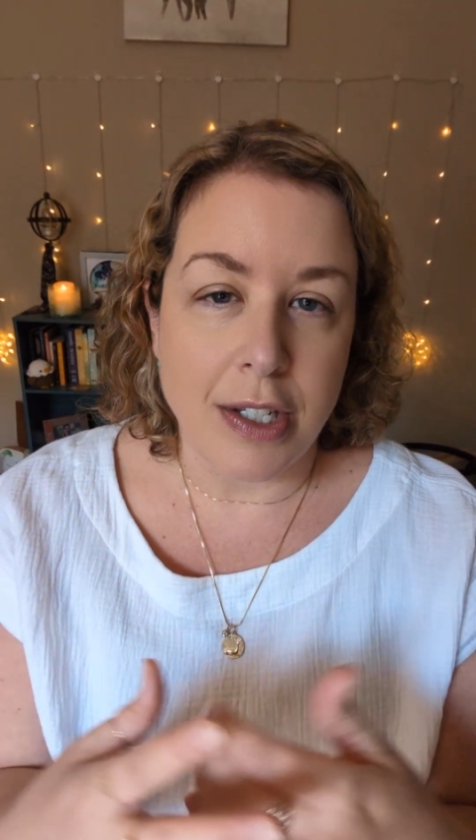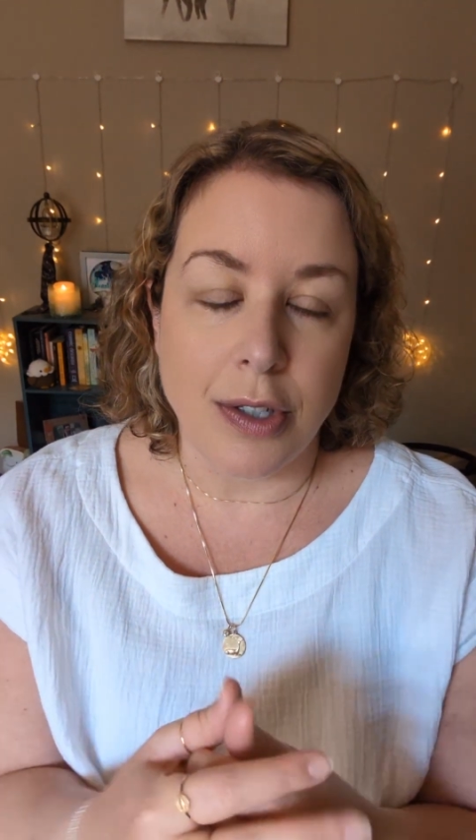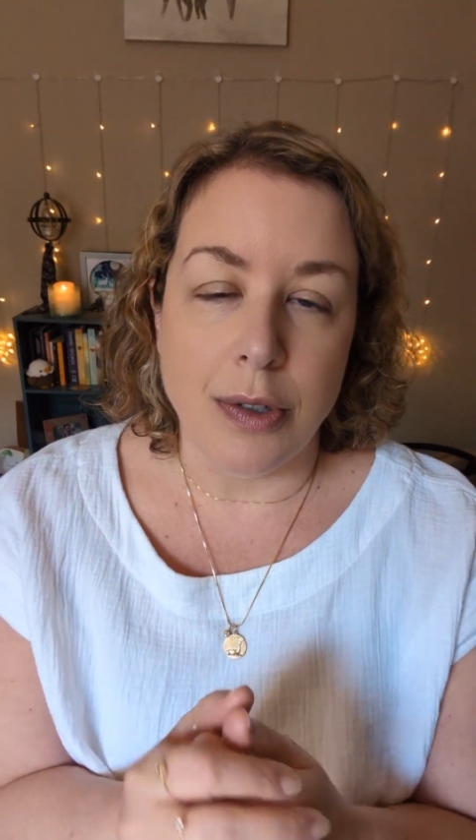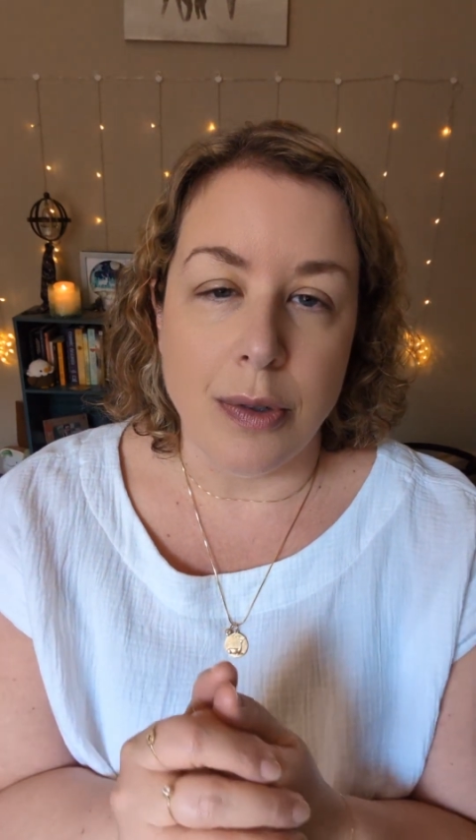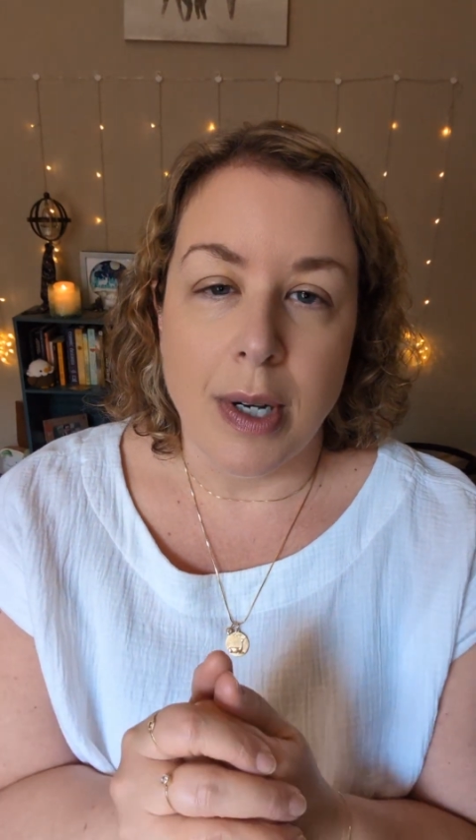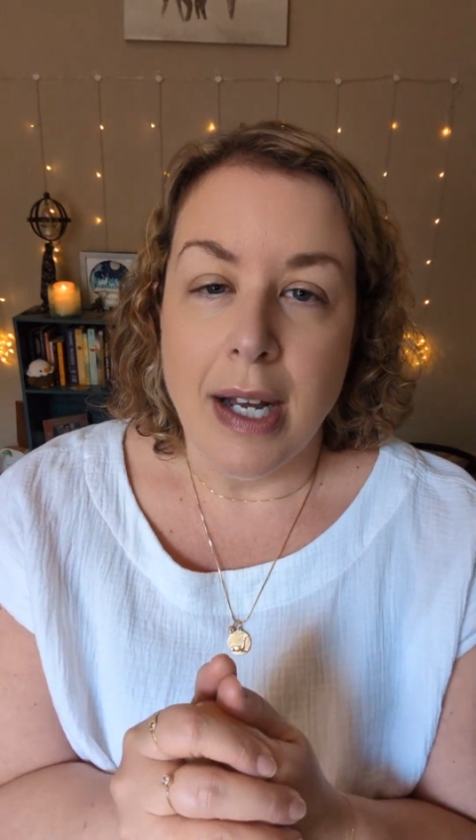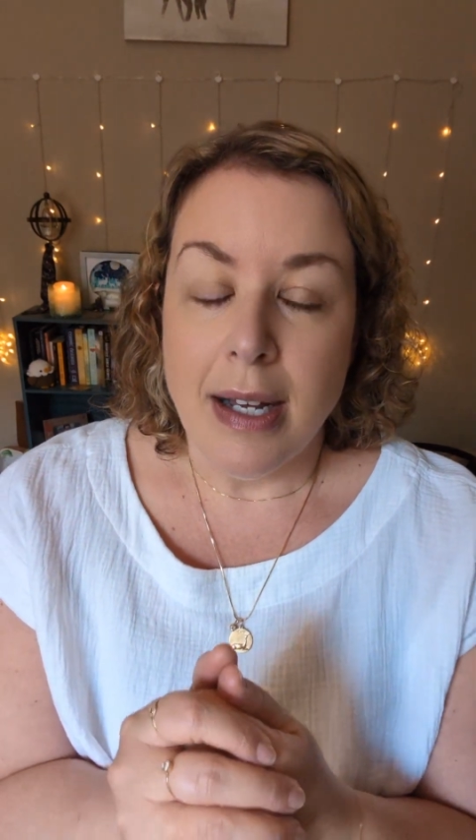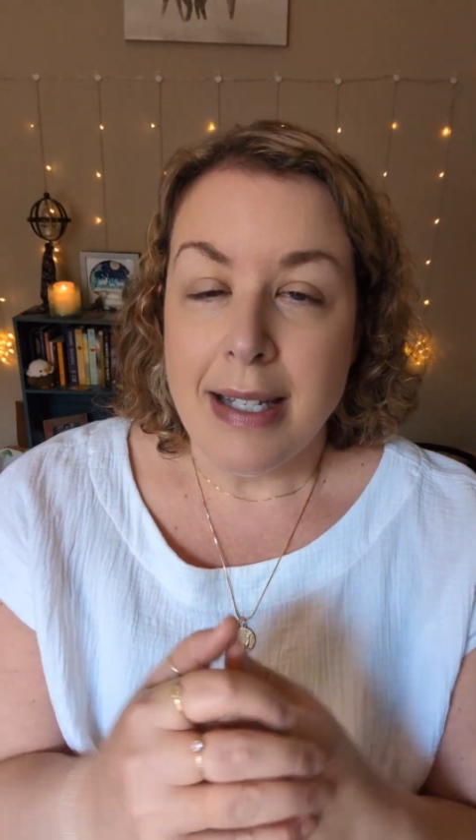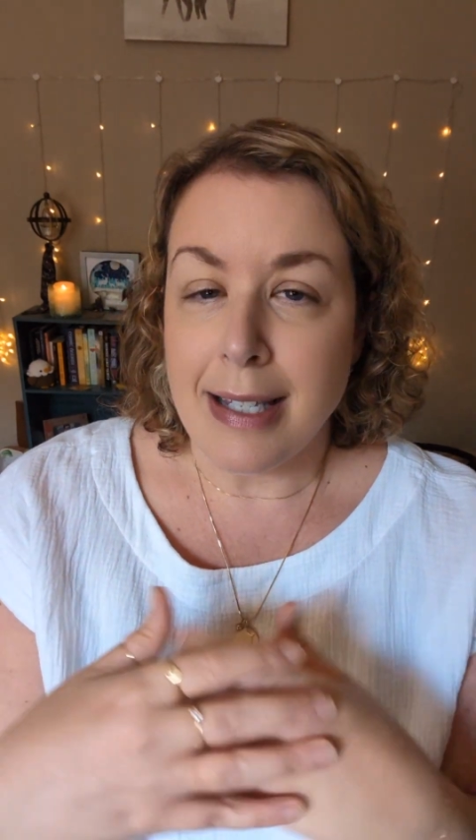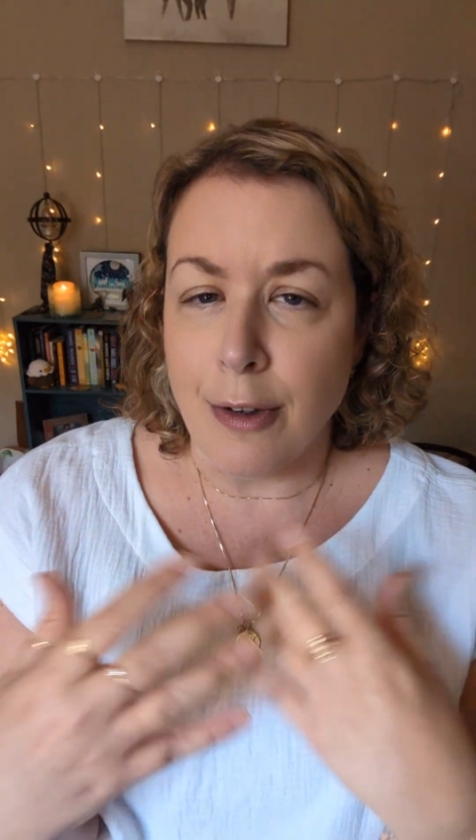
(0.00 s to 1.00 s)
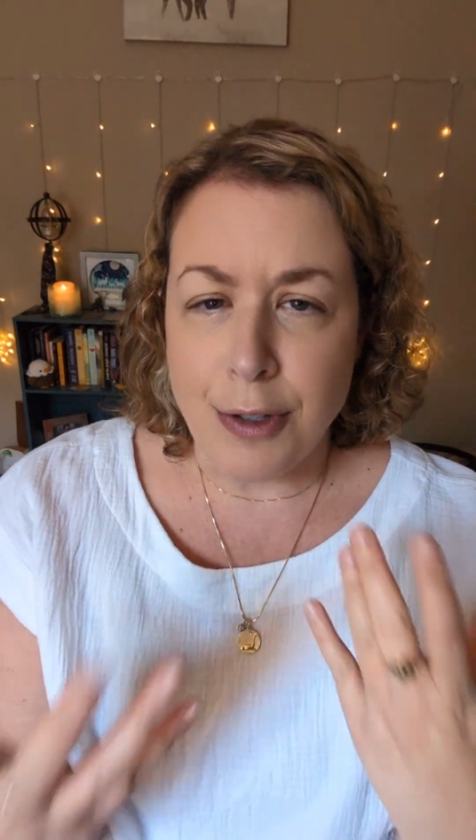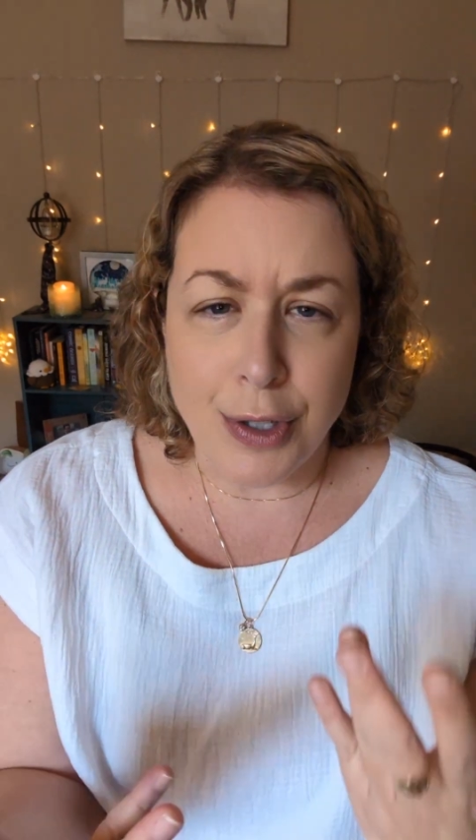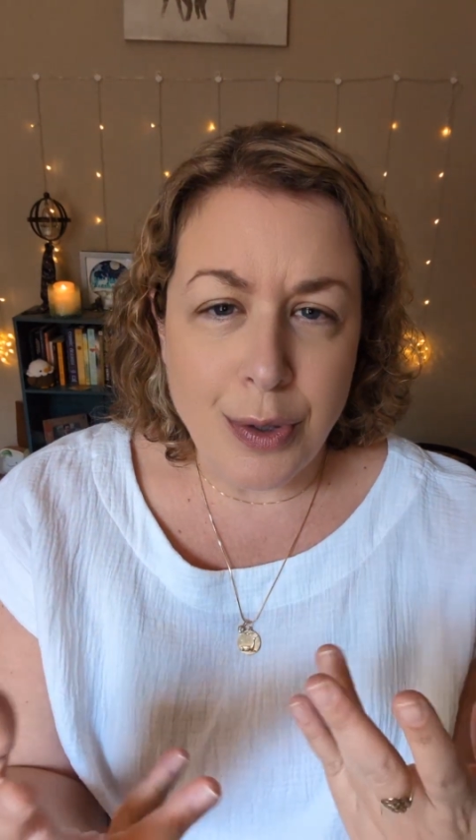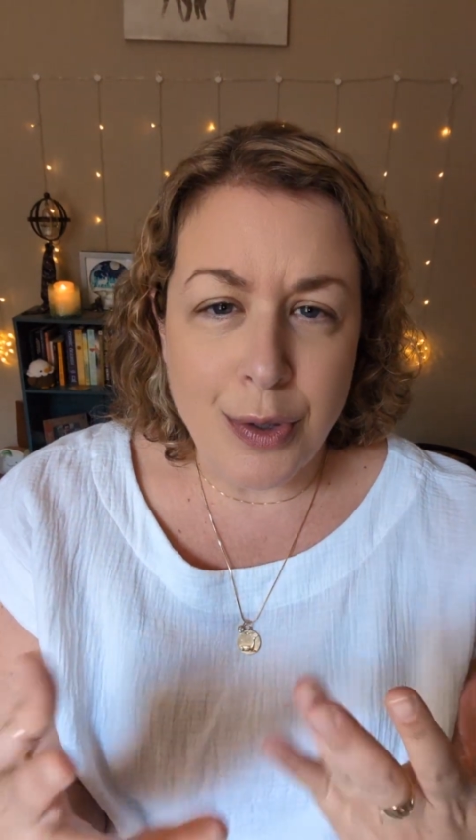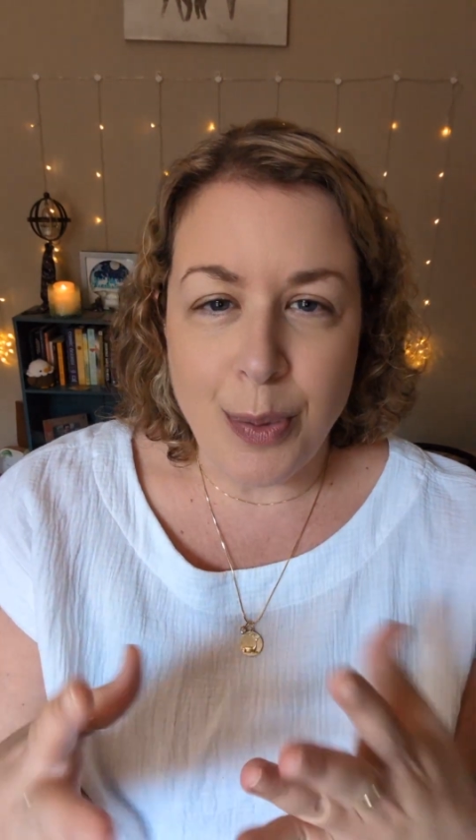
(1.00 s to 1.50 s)
to
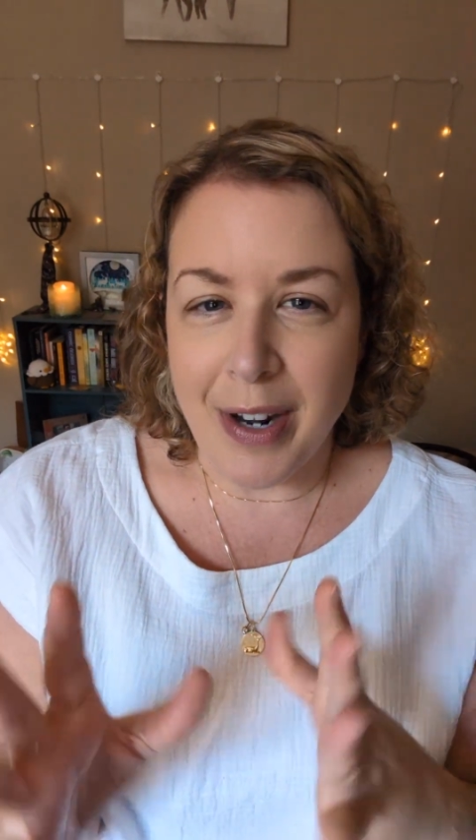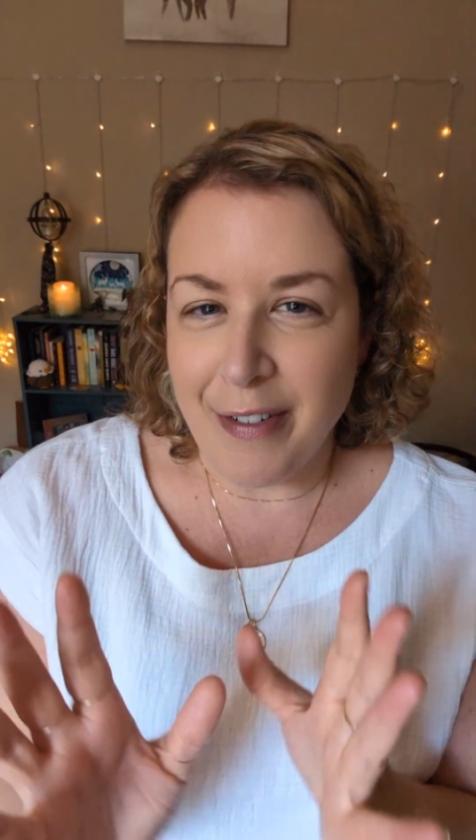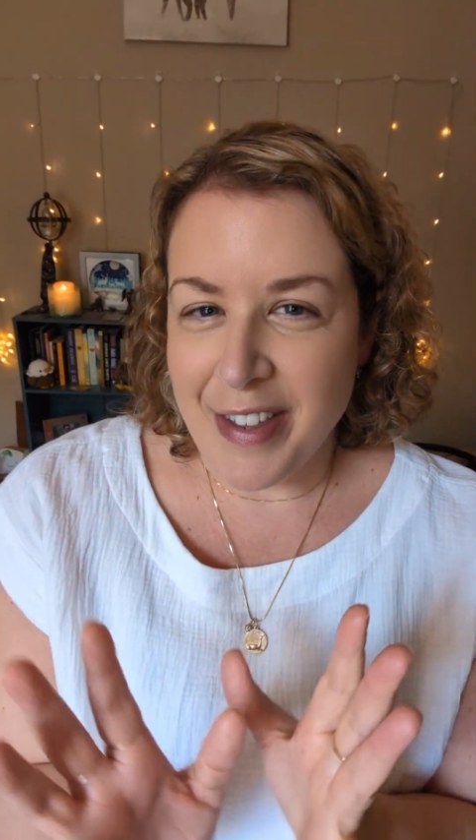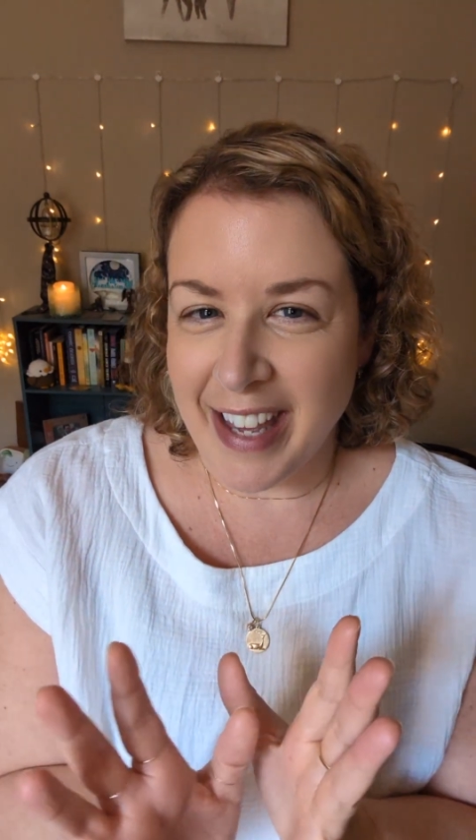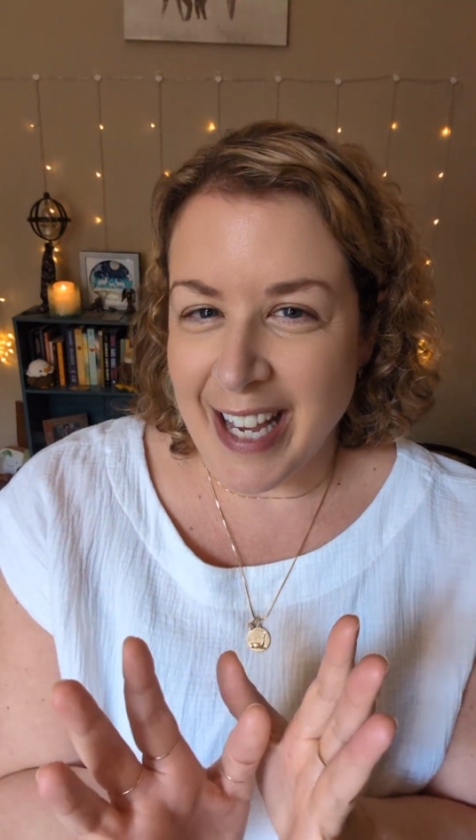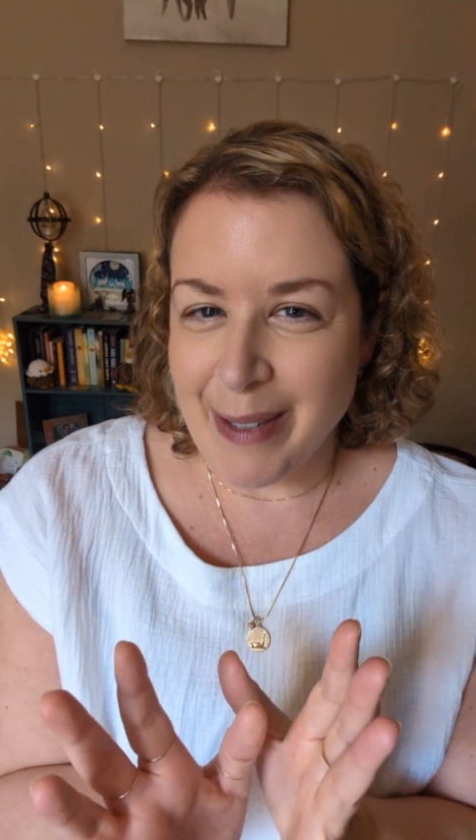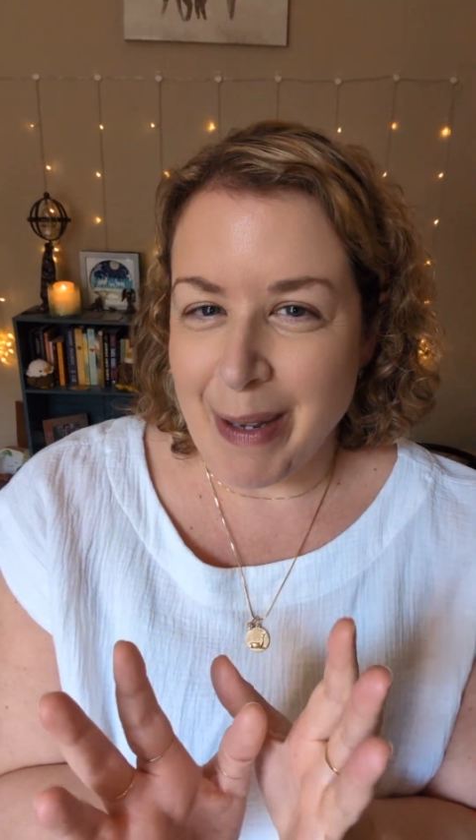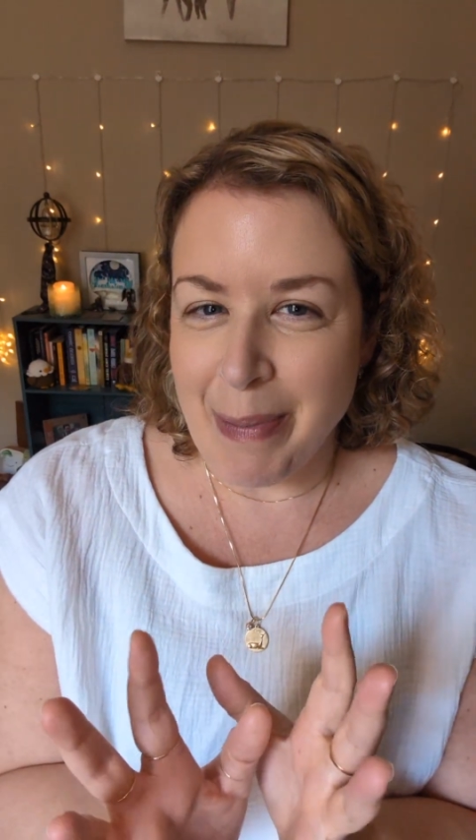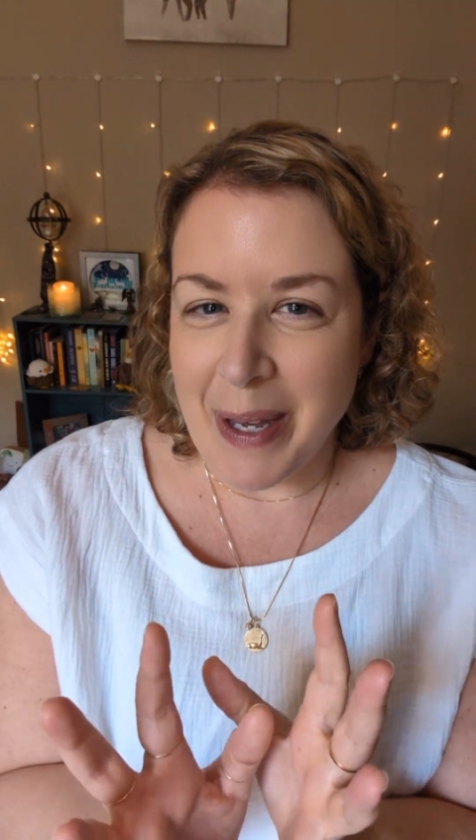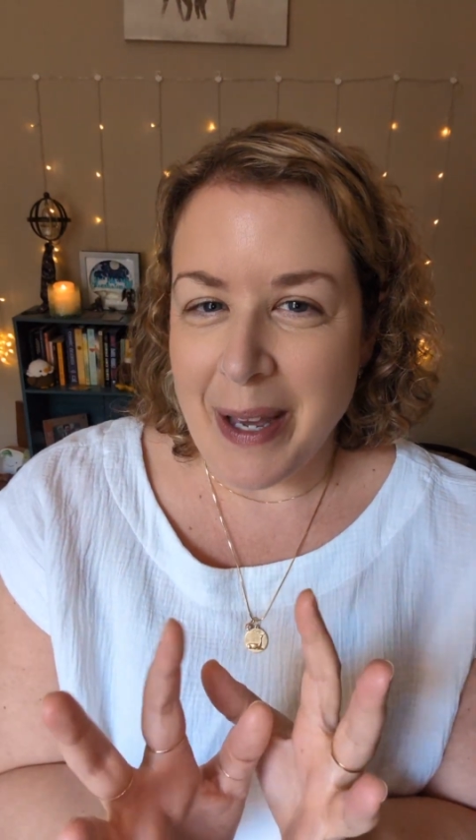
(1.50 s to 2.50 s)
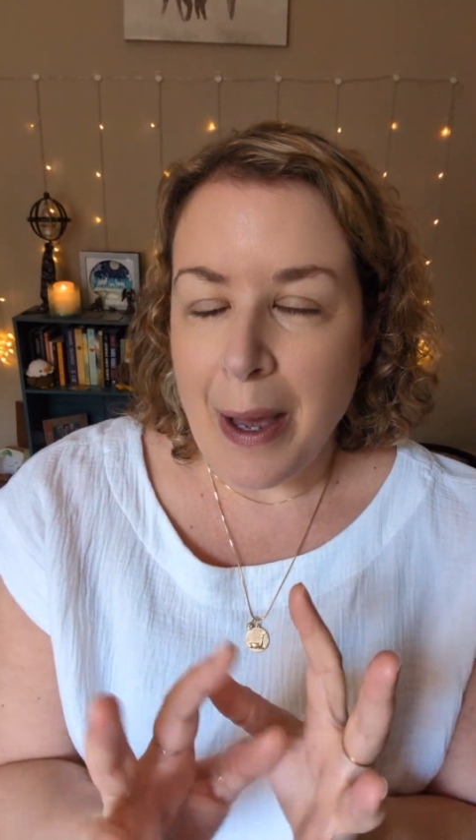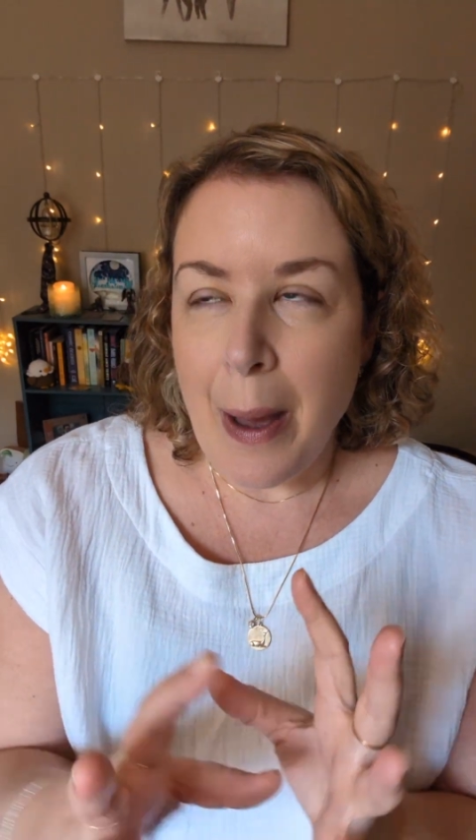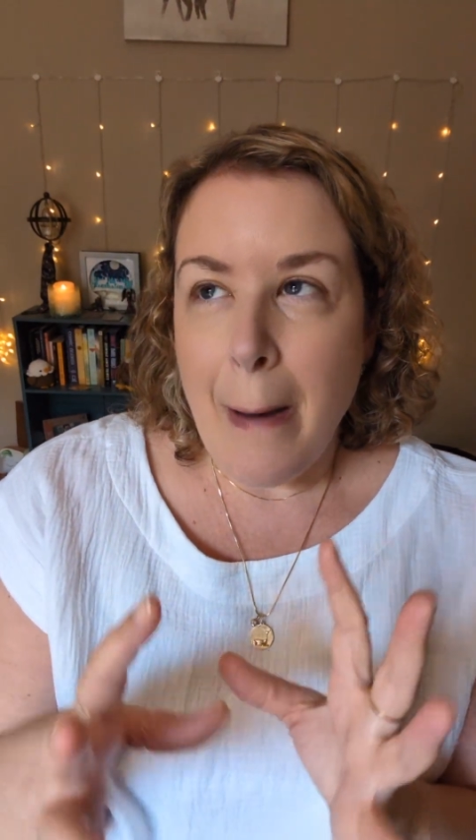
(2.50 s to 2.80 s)
self-soothe, whatever the case may be.